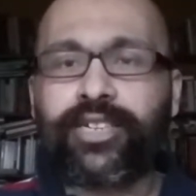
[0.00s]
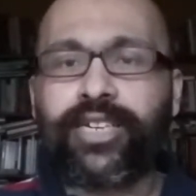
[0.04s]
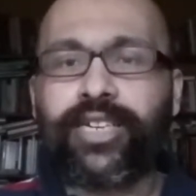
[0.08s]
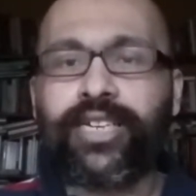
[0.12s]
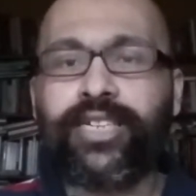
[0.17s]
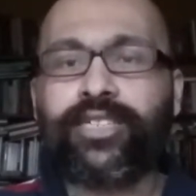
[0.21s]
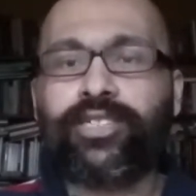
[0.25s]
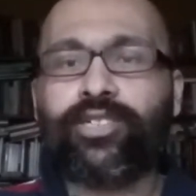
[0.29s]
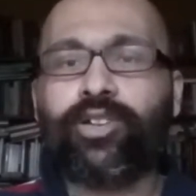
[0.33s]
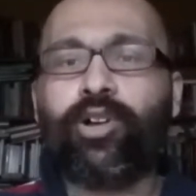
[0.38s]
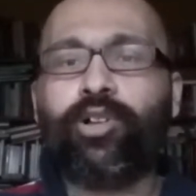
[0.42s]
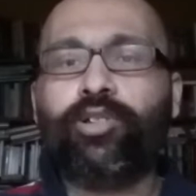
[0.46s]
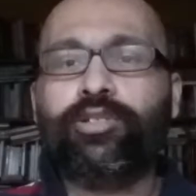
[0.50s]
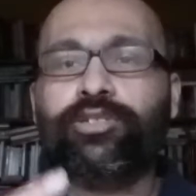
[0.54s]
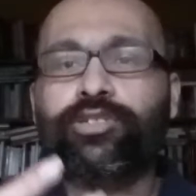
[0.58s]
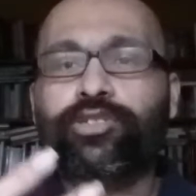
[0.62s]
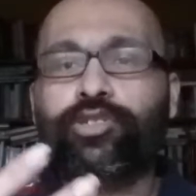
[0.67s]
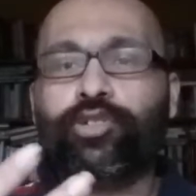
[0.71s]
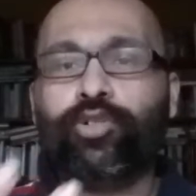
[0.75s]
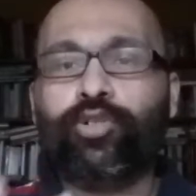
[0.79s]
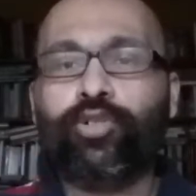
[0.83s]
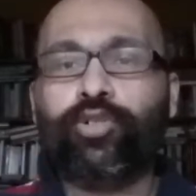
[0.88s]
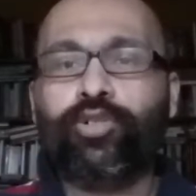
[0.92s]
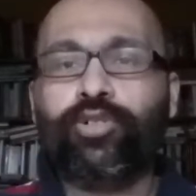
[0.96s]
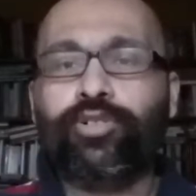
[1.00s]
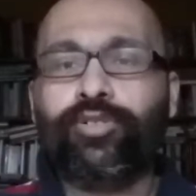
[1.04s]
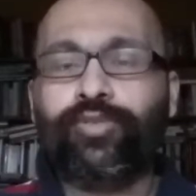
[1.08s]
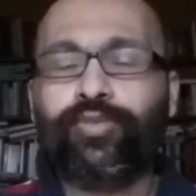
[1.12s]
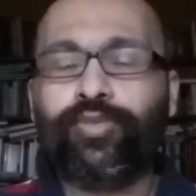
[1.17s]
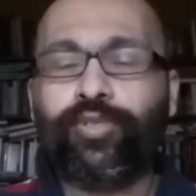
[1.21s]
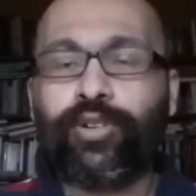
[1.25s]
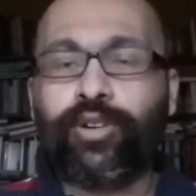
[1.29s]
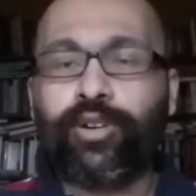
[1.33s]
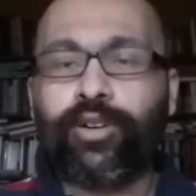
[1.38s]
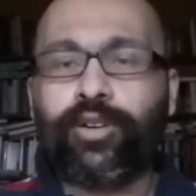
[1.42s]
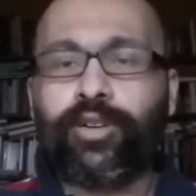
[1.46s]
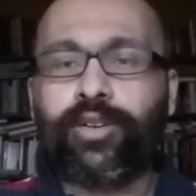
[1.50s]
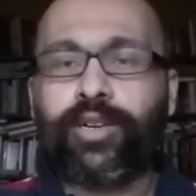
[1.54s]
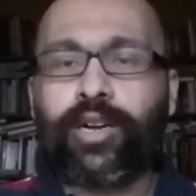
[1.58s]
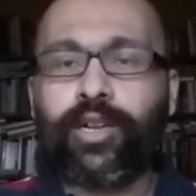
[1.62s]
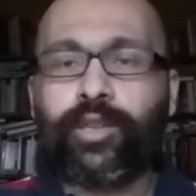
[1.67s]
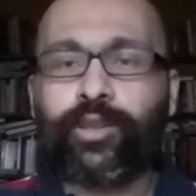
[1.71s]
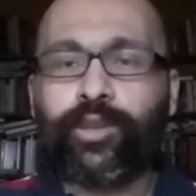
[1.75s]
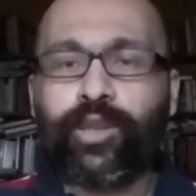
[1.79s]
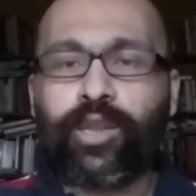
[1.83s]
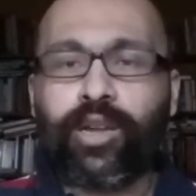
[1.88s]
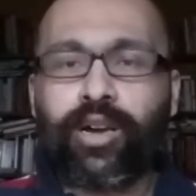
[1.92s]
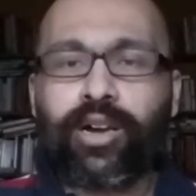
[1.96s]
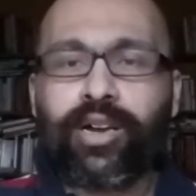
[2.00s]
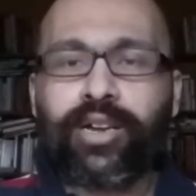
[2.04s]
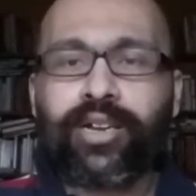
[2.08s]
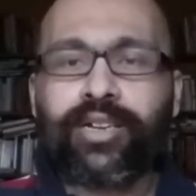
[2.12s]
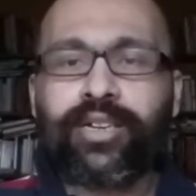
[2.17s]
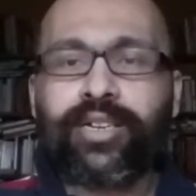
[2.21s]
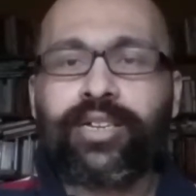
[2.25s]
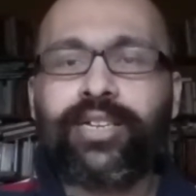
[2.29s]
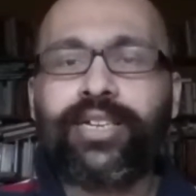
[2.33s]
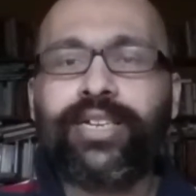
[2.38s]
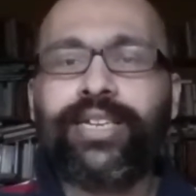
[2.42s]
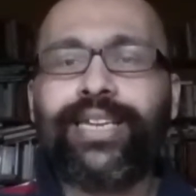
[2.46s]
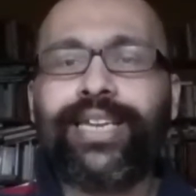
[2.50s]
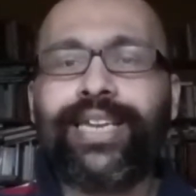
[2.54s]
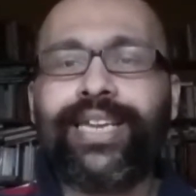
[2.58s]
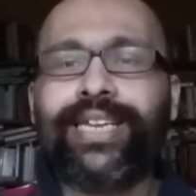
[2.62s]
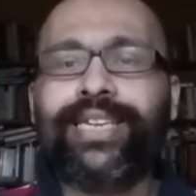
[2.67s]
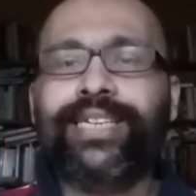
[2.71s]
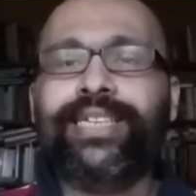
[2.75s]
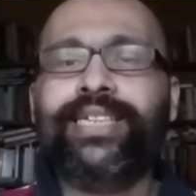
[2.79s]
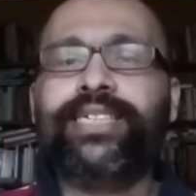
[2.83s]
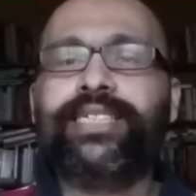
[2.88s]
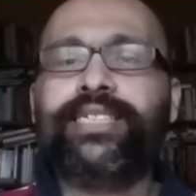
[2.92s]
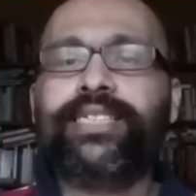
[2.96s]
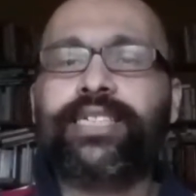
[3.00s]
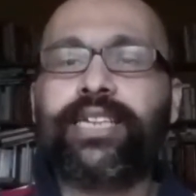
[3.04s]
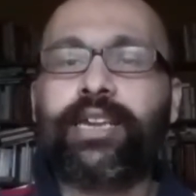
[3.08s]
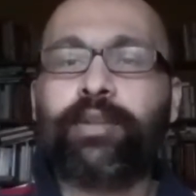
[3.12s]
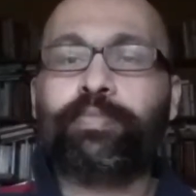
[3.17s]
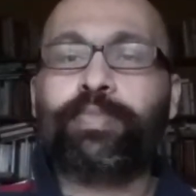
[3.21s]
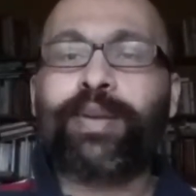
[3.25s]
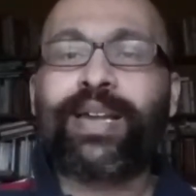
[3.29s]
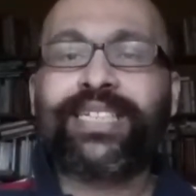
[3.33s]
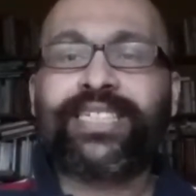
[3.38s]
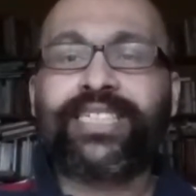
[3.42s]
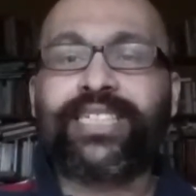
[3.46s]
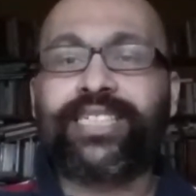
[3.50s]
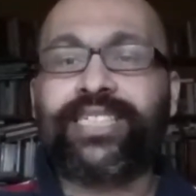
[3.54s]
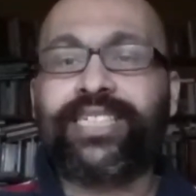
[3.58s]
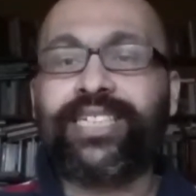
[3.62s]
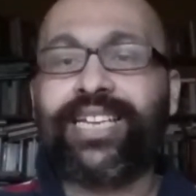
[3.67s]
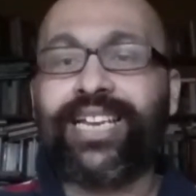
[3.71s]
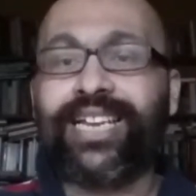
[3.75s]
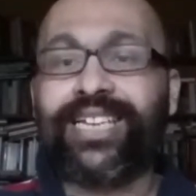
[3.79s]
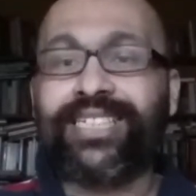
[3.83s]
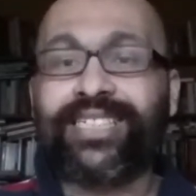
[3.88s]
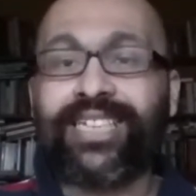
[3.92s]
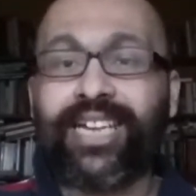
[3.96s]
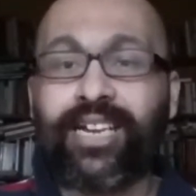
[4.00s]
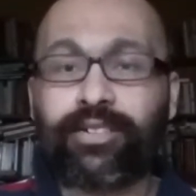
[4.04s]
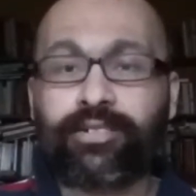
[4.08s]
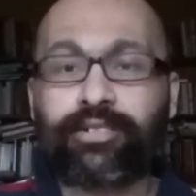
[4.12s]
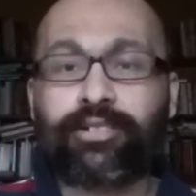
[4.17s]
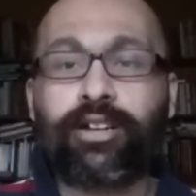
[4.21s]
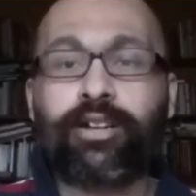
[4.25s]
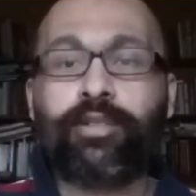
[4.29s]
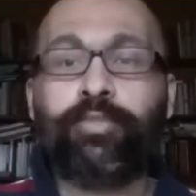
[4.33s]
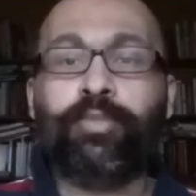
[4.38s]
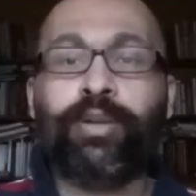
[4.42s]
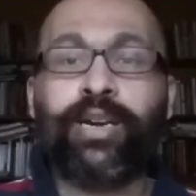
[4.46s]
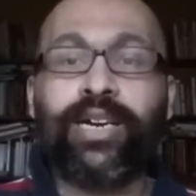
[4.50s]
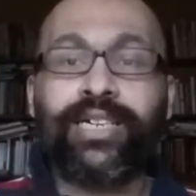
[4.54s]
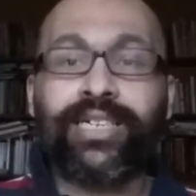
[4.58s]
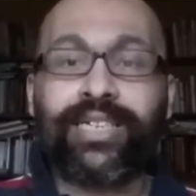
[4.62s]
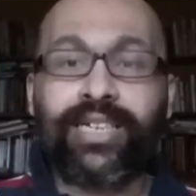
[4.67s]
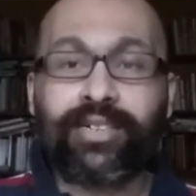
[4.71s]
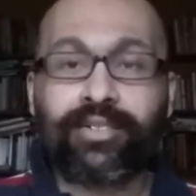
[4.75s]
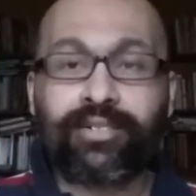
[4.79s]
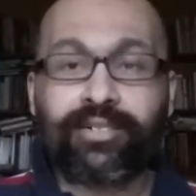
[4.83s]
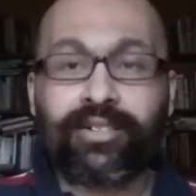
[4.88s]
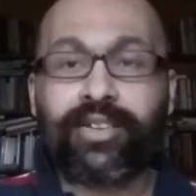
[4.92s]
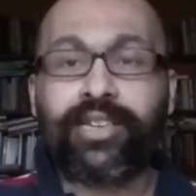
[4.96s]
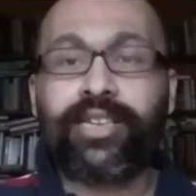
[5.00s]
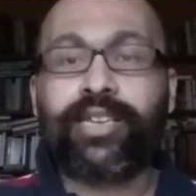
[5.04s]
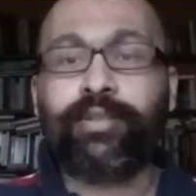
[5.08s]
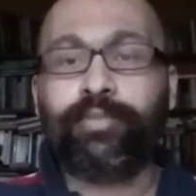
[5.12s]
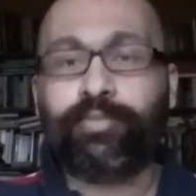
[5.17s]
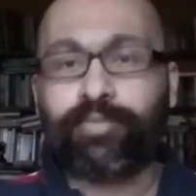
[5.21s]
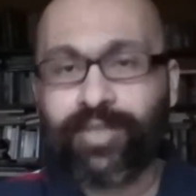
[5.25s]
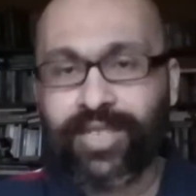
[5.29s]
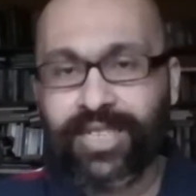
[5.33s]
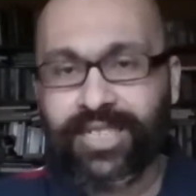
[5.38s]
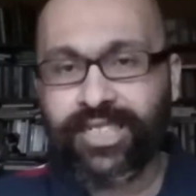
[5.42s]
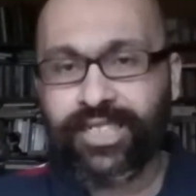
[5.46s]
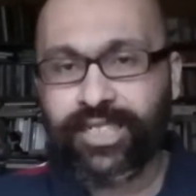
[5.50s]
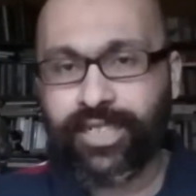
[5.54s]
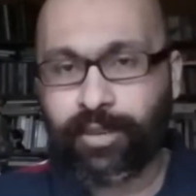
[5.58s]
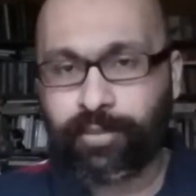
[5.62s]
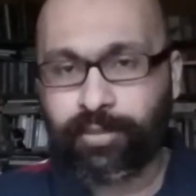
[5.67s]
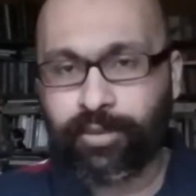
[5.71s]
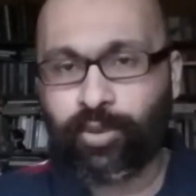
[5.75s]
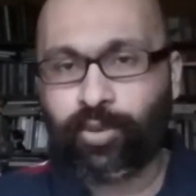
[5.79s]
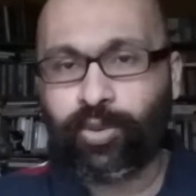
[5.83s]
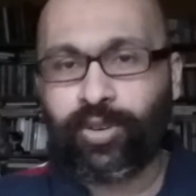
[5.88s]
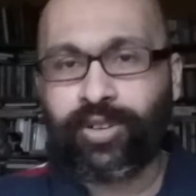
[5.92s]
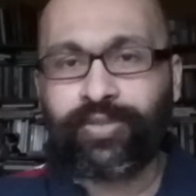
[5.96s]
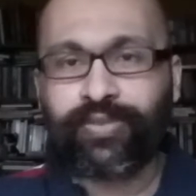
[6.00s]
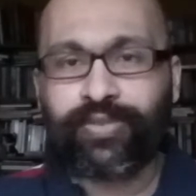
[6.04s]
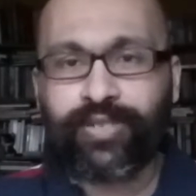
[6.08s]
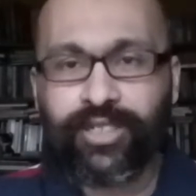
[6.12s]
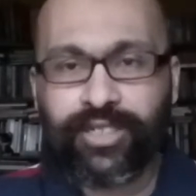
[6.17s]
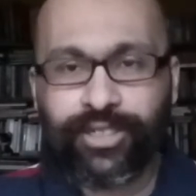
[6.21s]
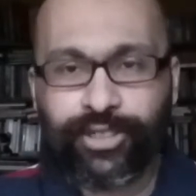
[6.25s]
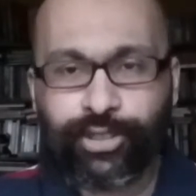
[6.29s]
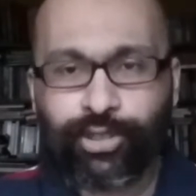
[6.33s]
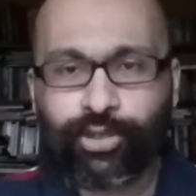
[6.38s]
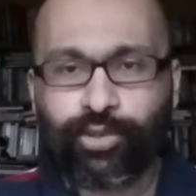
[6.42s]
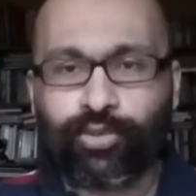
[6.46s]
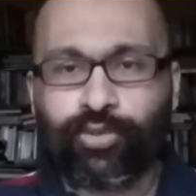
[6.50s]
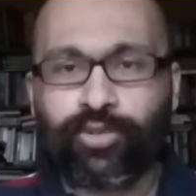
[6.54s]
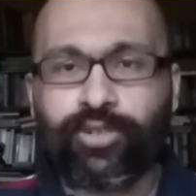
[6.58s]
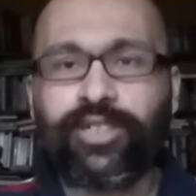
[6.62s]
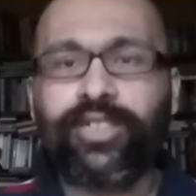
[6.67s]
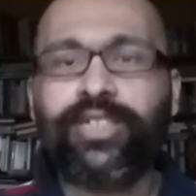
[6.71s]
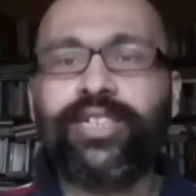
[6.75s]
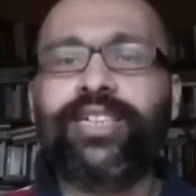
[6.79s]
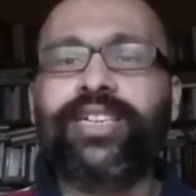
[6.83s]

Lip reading: is also for Allah in His capacity as Ar-Rahman Ar-Rahim. That's chapter 1 verse 2.